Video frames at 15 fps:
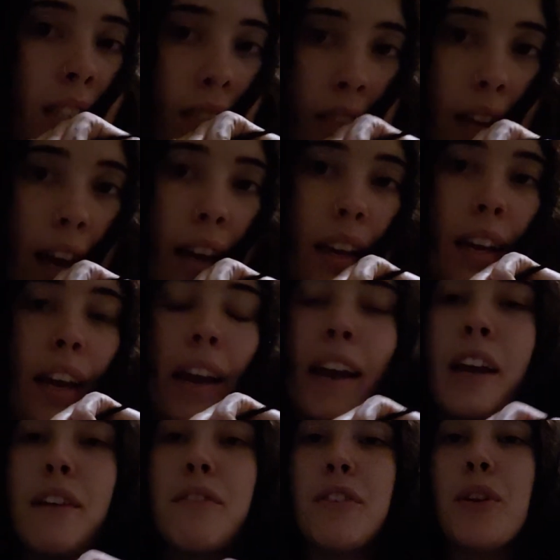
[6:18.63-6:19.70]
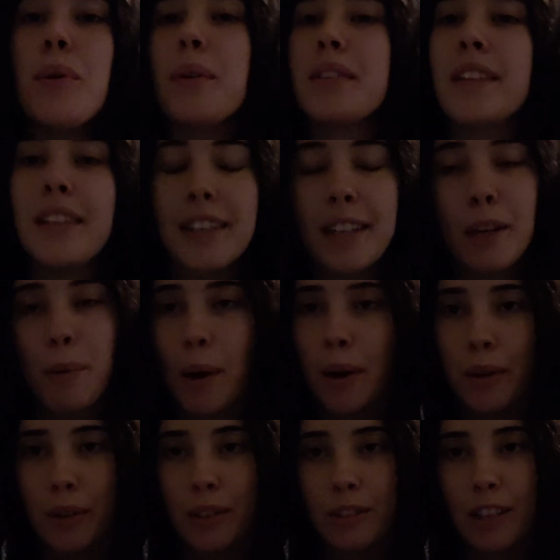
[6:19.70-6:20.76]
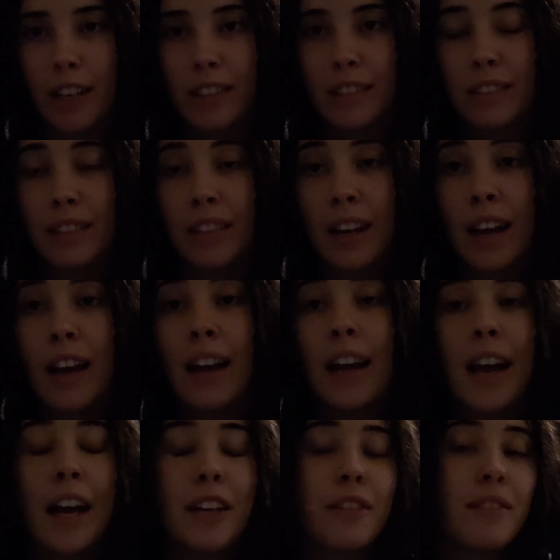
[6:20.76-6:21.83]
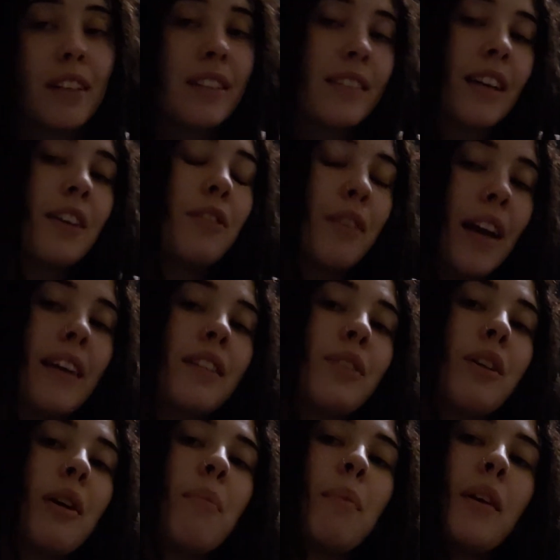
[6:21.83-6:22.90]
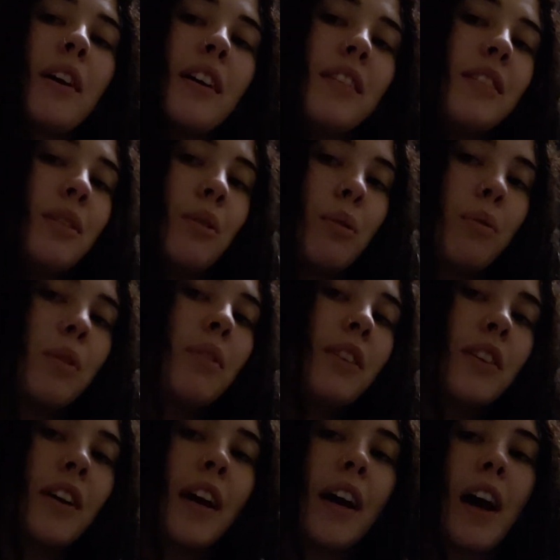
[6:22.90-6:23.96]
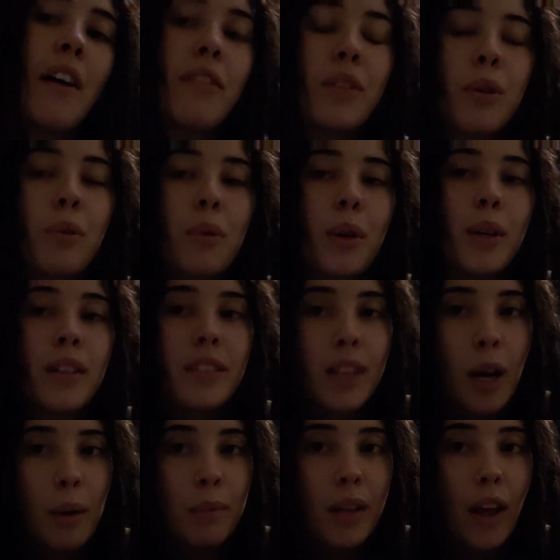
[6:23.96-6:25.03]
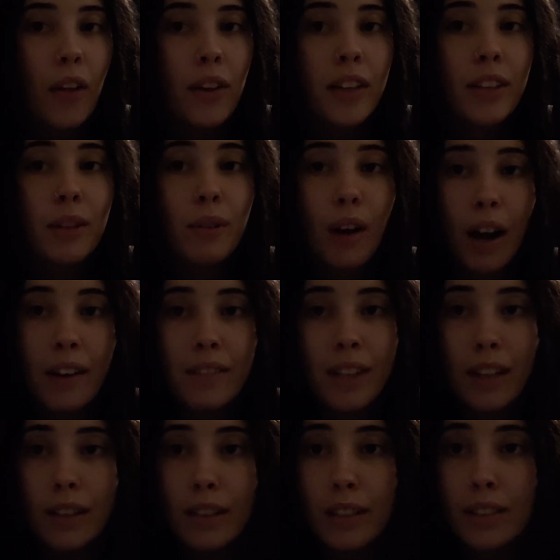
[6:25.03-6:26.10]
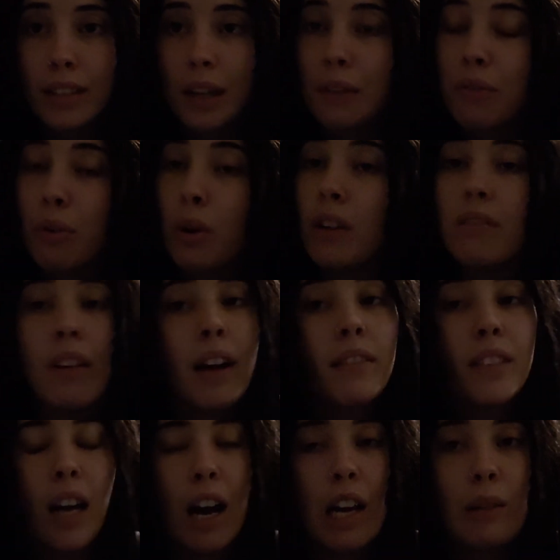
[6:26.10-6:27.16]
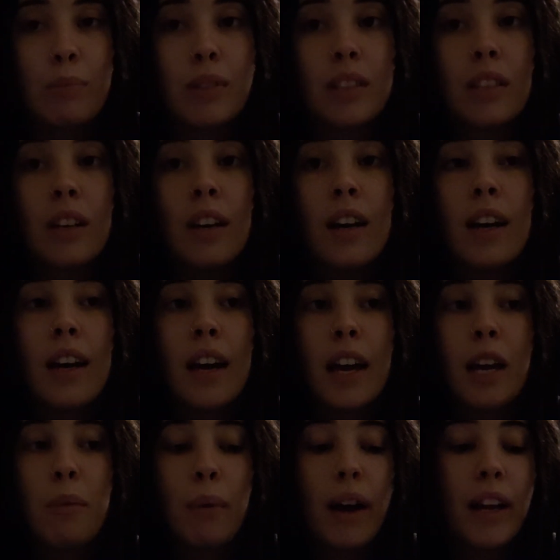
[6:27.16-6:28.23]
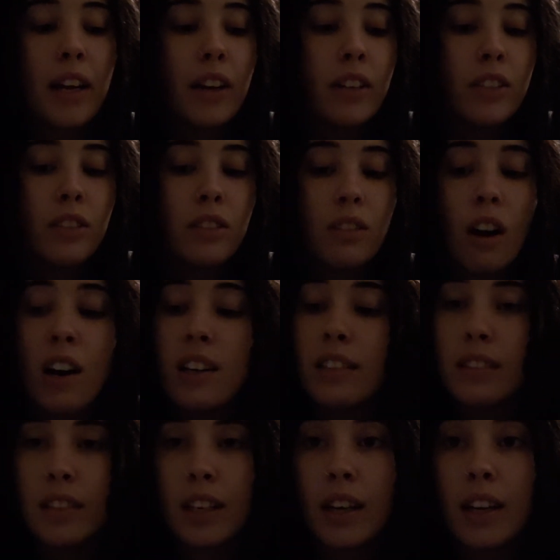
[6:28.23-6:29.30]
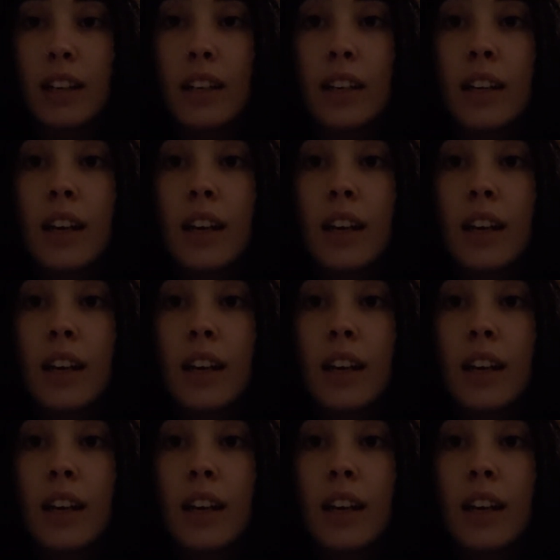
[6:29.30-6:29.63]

that if you were thinking about doing dreads, and you think that you can't do it because you'll ruin your hair afterwards, I'm telling you, I've done this like 4 or 5 times, and my hair is not thick,